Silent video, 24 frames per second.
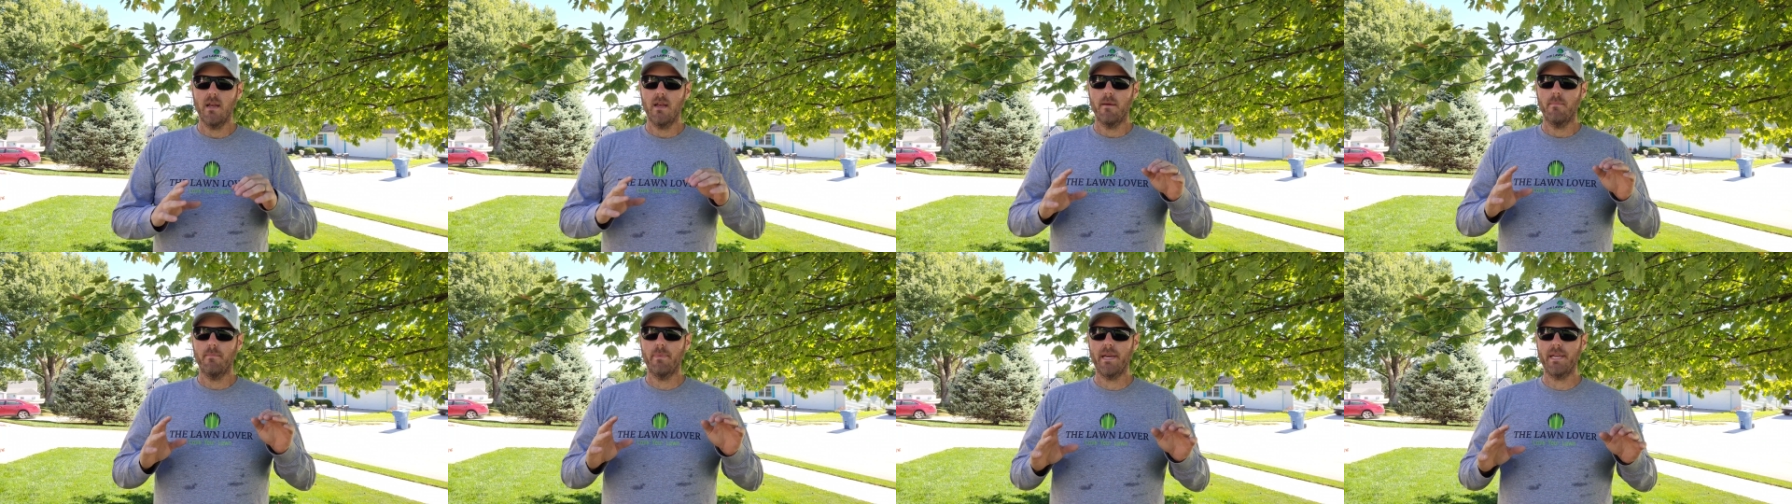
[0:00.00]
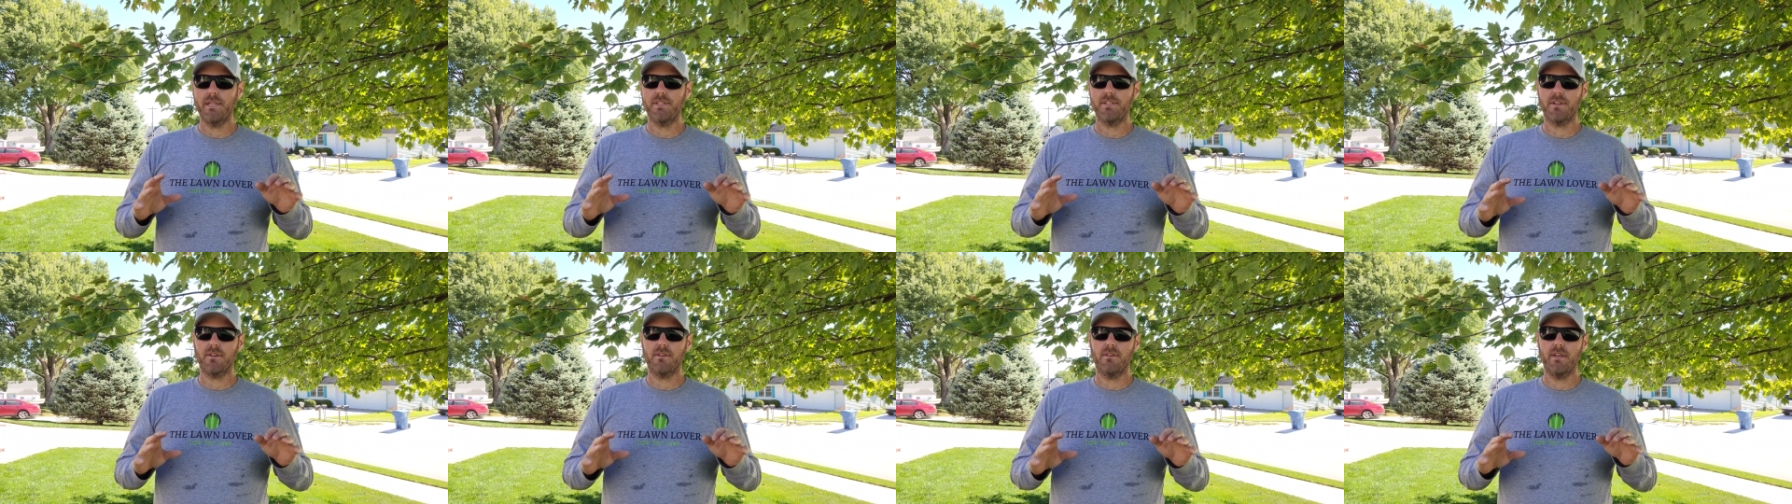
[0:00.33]

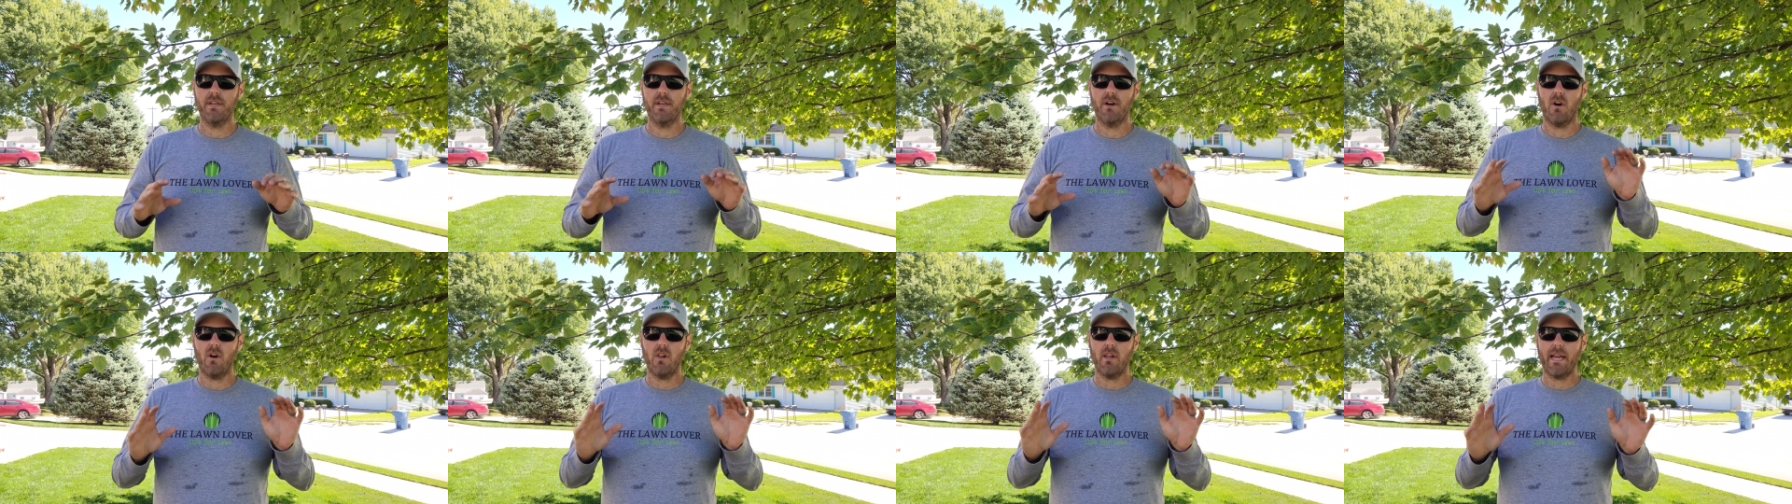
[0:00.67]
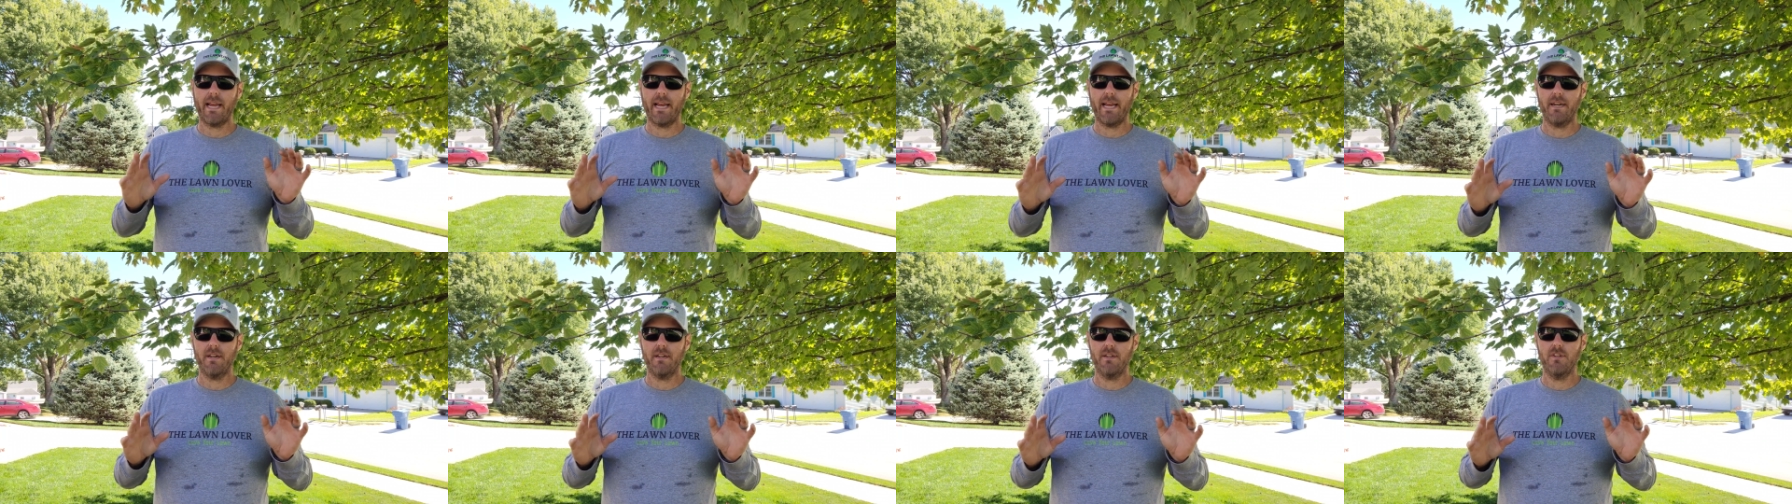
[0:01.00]
Basically all I
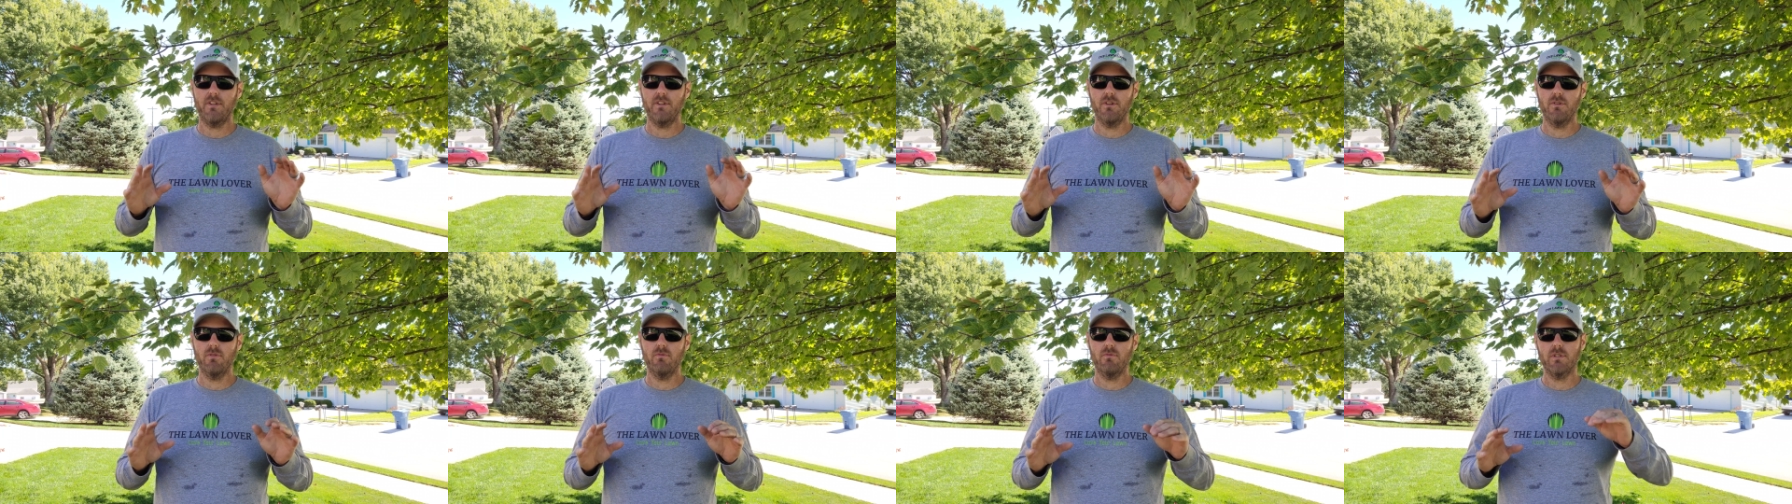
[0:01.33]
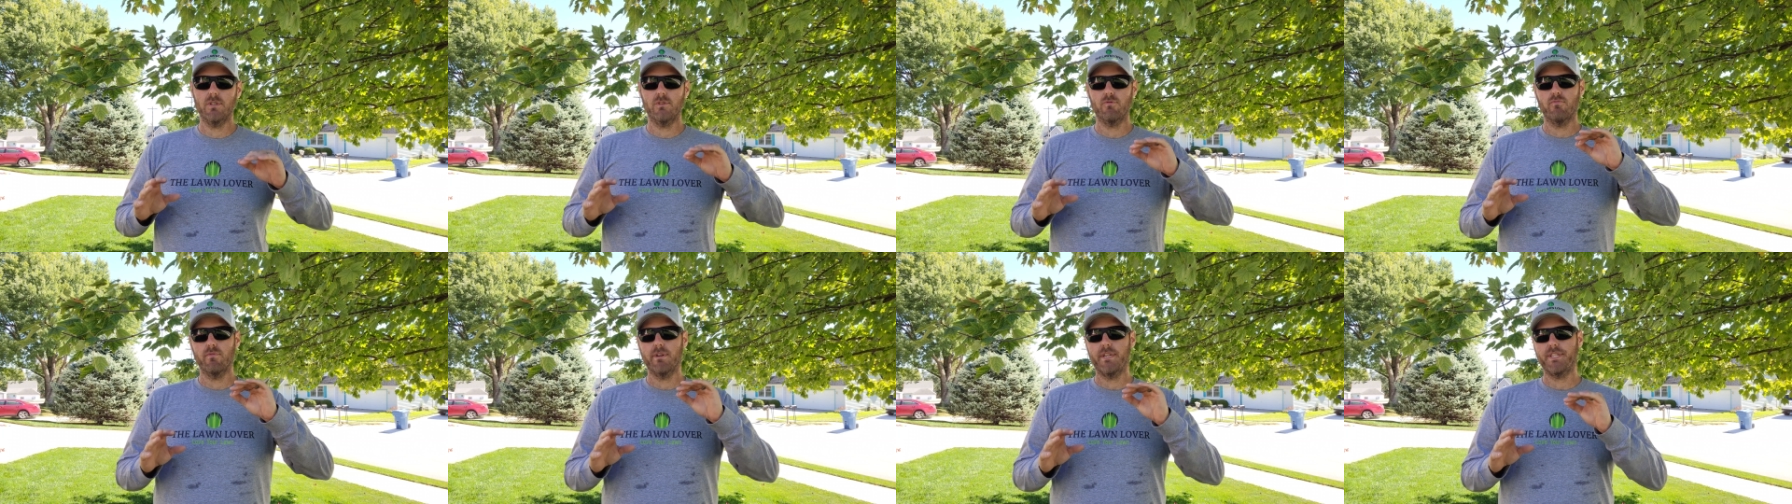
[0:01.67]
had to do
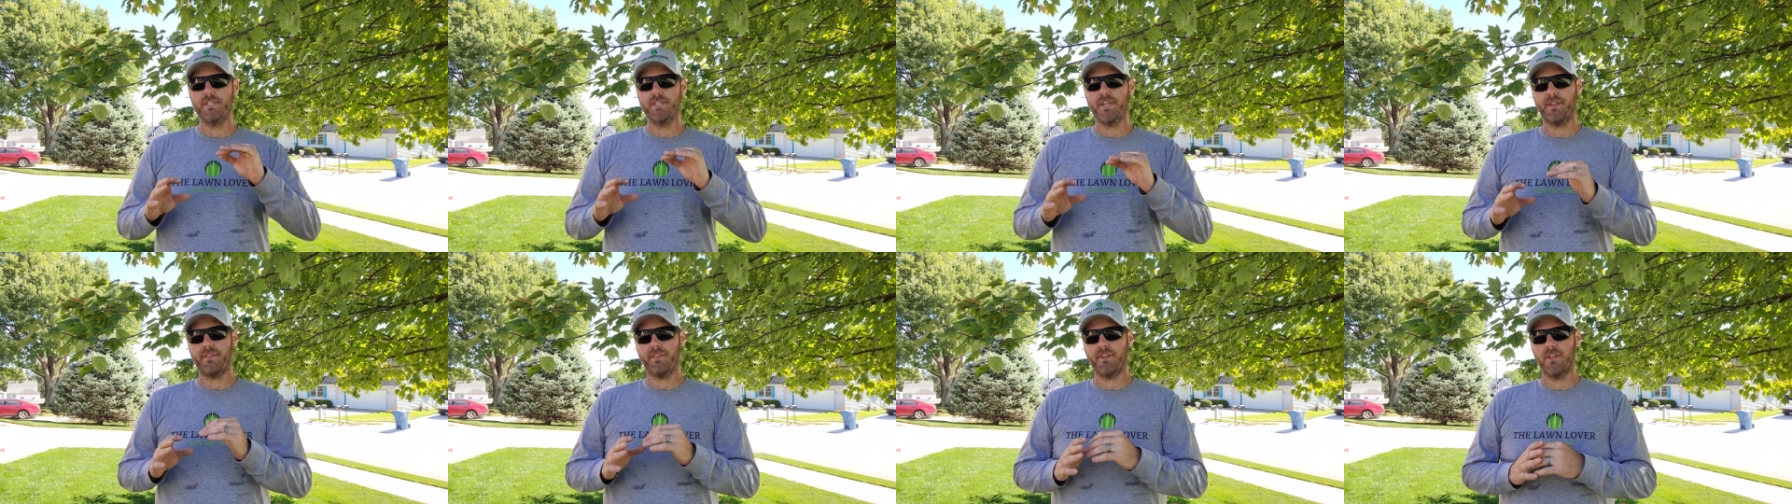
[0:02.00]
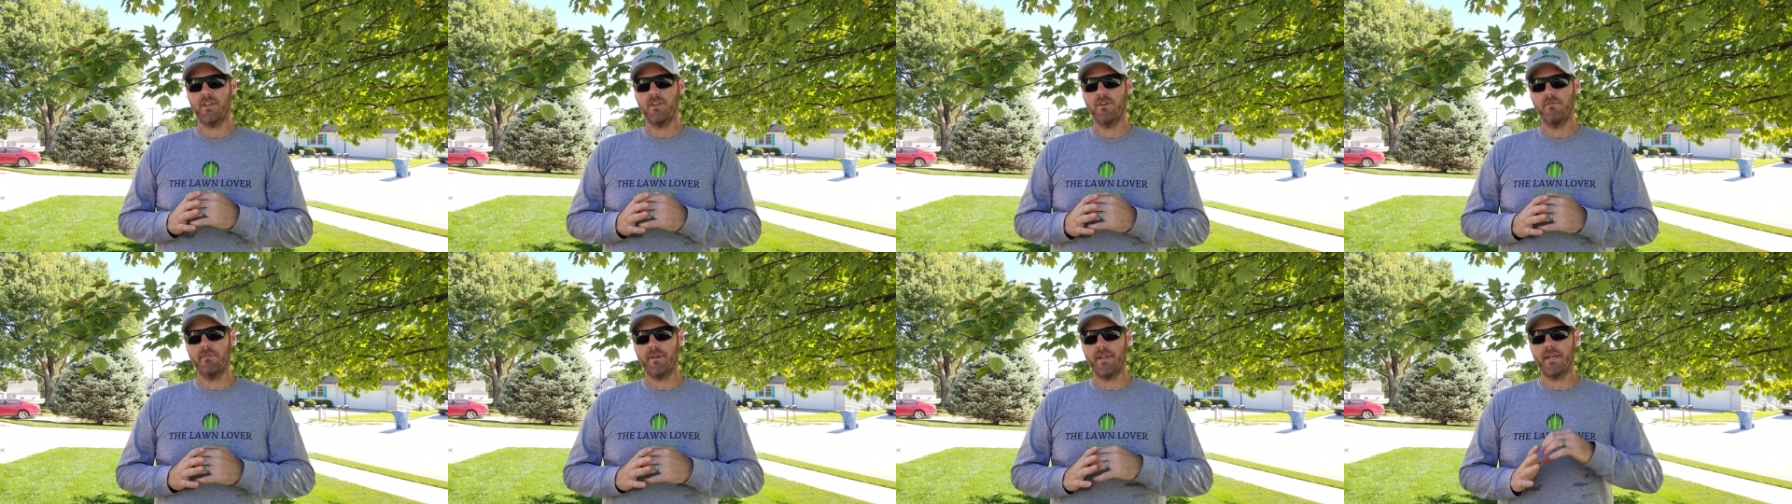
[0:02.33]
was reset the
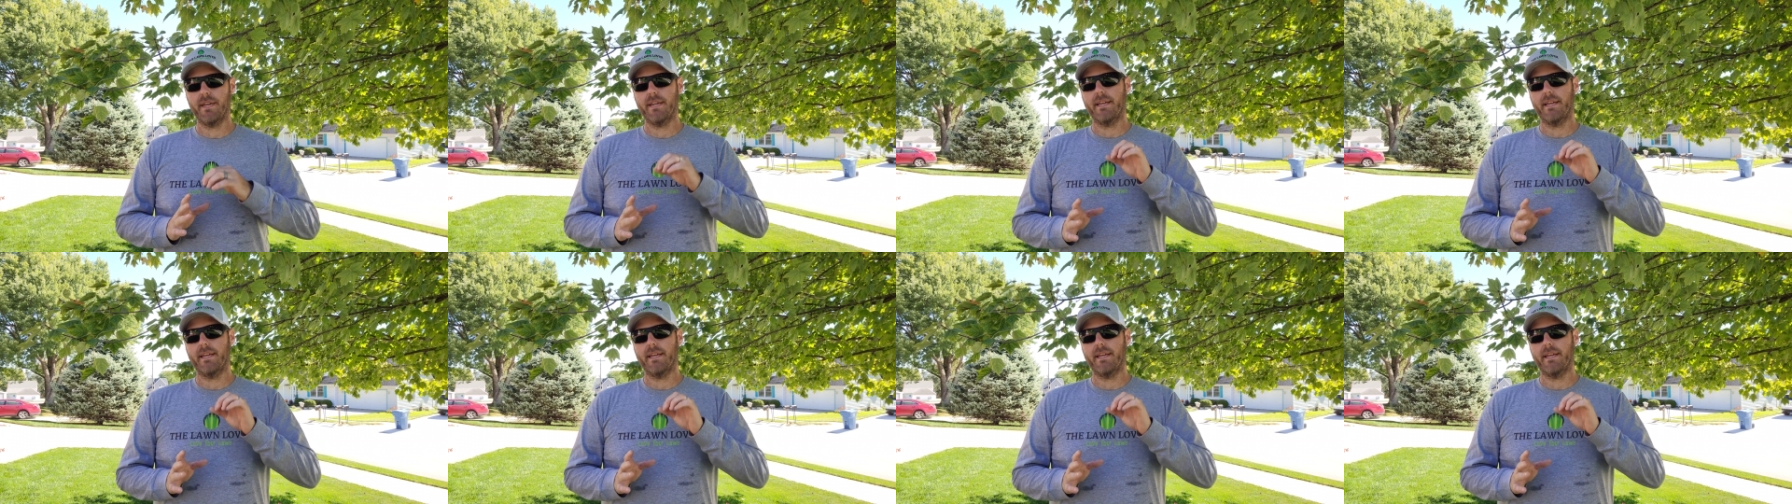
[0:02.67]
unit.